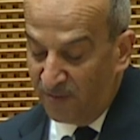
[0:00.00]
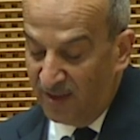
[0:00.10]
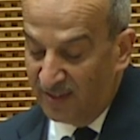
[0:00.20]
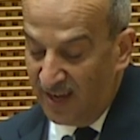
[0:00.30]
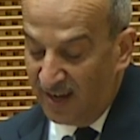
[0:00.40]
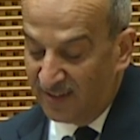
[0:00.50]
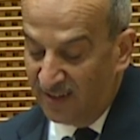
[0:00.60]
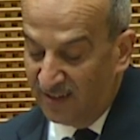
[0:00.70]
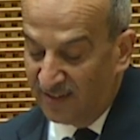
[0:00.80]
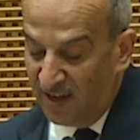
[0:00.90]
His
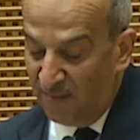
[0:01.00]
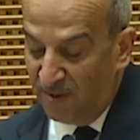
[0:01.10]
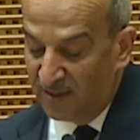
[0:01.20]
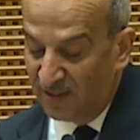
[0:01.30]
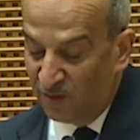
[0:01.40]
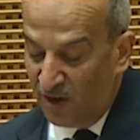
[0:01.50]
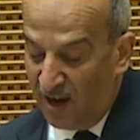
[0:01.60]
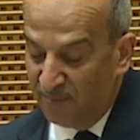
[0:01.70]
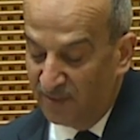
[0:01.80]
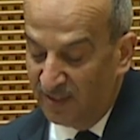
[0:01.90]
Excellency Ambassador
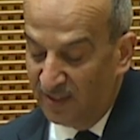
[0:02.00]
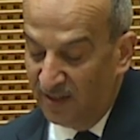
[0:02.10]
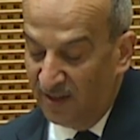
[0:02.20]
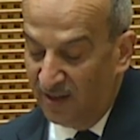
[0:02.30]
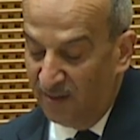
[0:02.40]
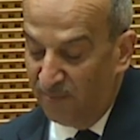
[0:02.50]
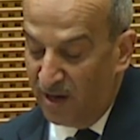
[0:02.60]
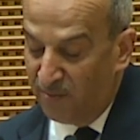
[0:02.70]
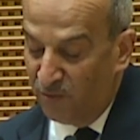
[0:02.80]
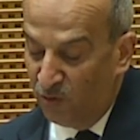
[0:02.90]
Hamdi
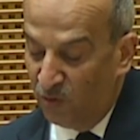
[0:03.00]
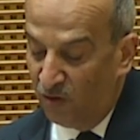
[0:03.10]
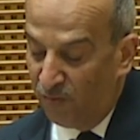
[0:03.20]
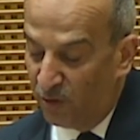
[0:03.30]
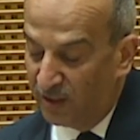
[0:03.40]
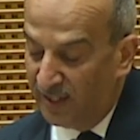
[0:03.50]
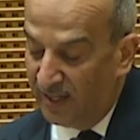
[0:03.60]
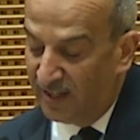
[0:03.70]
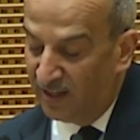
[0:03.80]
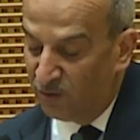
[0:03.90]
Meimou of
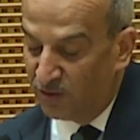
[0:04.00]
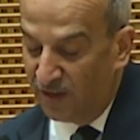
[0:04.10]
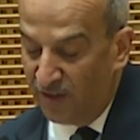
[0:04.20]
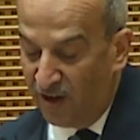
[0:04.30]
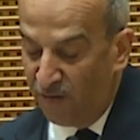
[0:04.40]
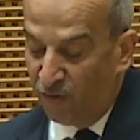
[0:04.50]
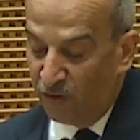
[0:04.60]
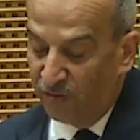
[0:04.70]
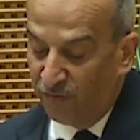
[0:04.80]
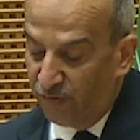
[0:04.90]
Mauritania in
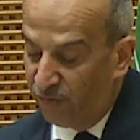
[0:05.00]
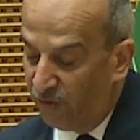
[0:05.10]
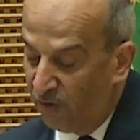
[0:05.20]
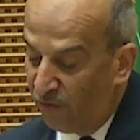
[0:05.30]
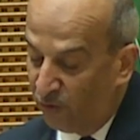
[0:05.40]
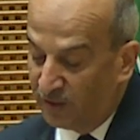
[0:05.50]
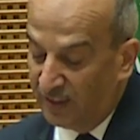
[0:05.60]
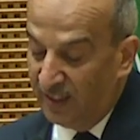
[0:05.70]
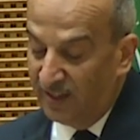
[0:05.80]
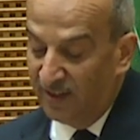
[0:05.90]

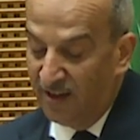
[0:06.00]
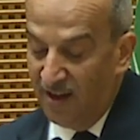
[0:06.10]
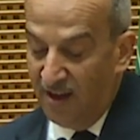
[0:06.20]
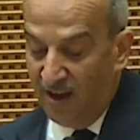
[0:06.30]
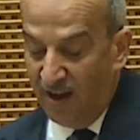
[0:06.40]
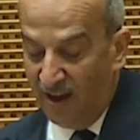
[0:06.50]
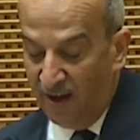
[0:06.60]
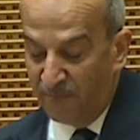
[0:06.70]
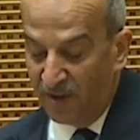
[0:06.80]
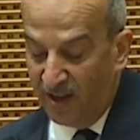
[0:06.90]
2014,
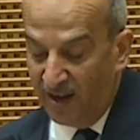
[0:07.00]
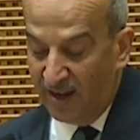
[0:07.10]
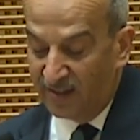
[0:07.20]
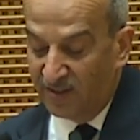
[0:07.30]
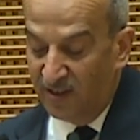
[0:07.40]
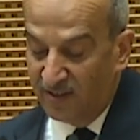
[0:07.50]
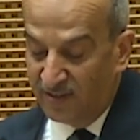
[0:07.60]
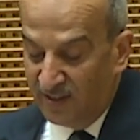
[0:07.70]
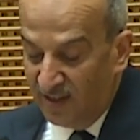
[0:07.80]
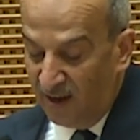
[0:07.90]
Her
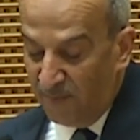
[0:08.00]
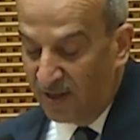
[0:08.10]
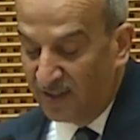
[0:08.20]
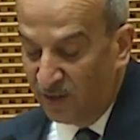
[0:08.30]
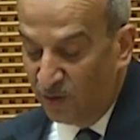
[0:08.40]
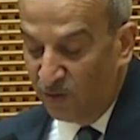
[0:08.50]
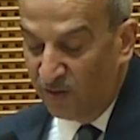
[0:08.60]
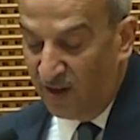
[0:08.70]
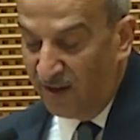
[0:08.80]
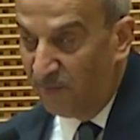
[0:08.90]
Excellency
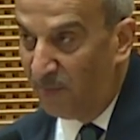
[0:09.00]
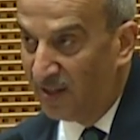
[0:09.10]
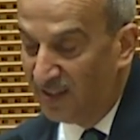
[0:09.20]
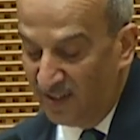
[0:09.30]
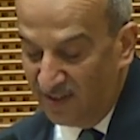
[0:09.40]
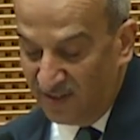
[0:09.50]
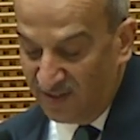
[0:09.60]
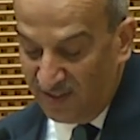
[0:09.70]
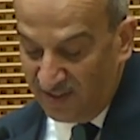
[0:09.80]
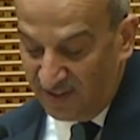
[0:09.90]
Ambassador and my
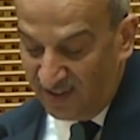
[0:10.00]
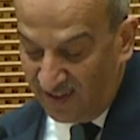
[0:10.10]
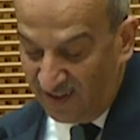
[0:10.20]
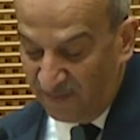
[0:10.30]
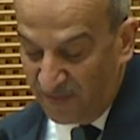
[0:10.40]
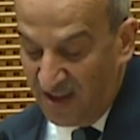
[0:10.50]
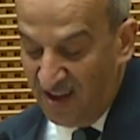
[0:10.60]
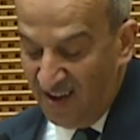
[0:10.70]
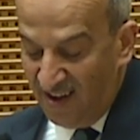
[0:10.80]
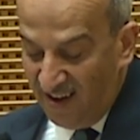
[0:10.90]
dearest sister,
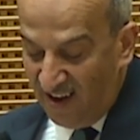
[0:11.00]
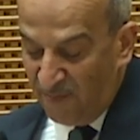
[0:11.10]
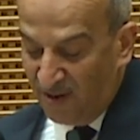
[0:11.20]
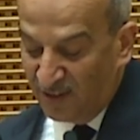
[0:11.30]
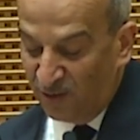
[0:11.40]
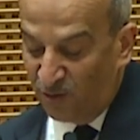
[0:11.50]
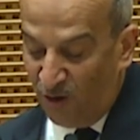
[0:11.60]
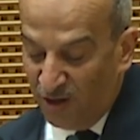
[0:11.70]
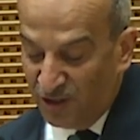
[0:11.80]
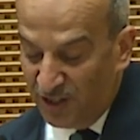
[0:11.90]
Ambassador
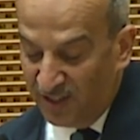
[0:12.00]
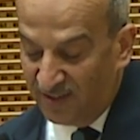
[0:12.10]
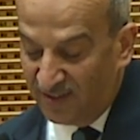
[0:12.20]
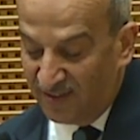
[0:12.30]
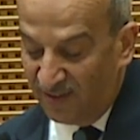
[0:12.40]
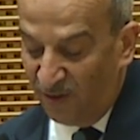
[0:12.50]
Konjet